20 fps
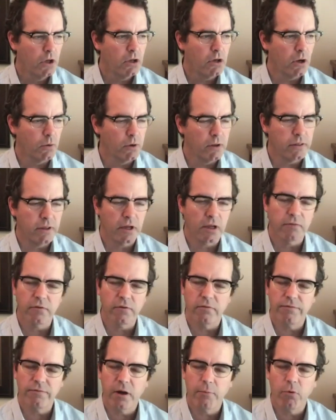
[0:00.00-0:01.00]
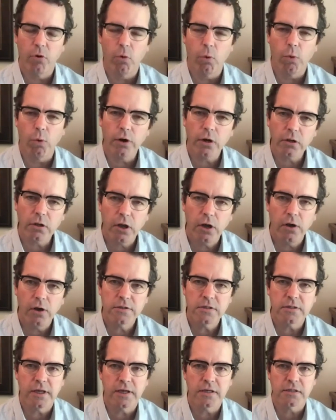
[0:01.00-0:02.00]
We think of ephemeral
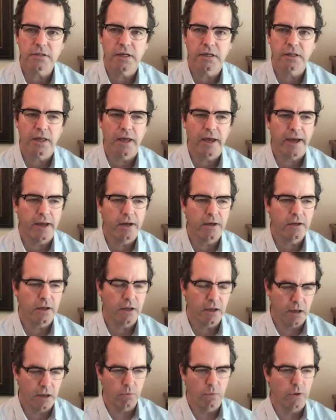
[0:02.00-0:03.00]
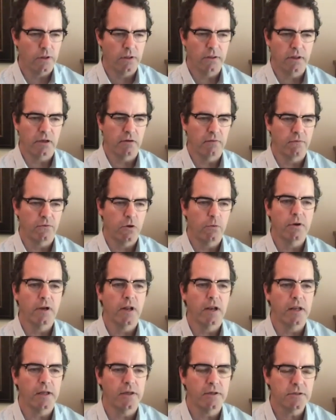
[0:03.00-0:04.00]
workloads and things like that. We really think of
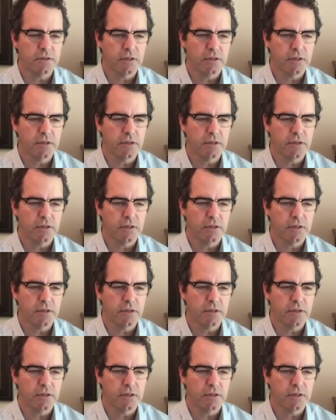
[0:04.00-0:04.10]
Kubernetes